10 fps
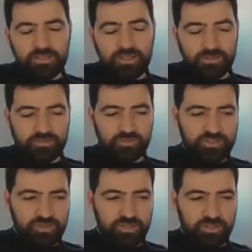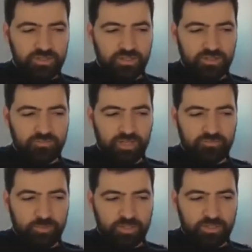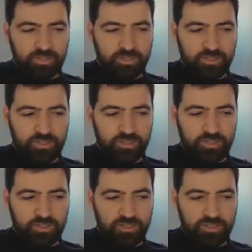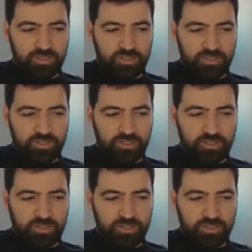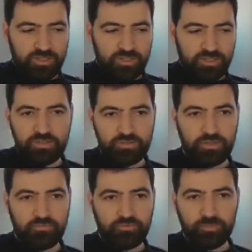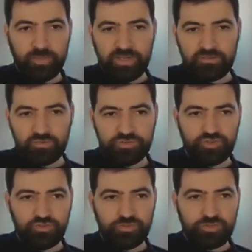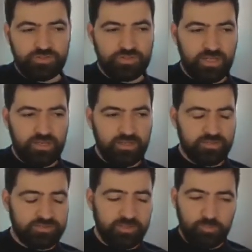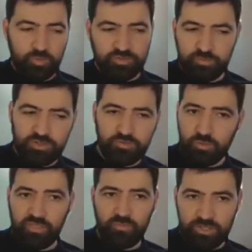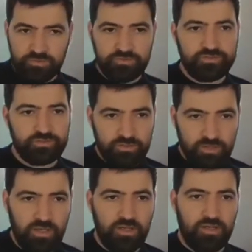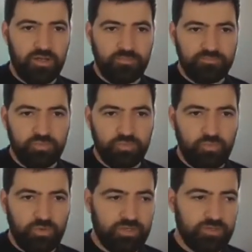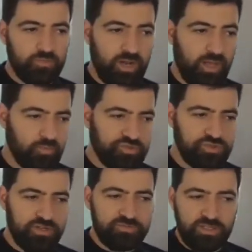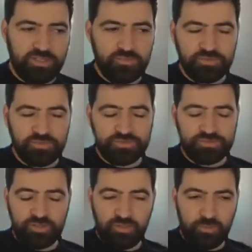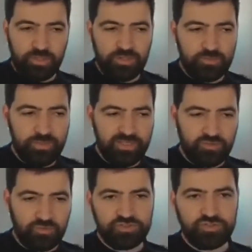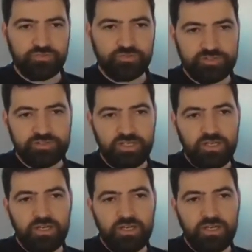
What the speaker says: Yeah, so in Israel, everybody that turns 18 joins the army for a mandatory service that is somewhere between 2 and 3 years. Okay. When I was drafted, it was a 3-year mandatory service.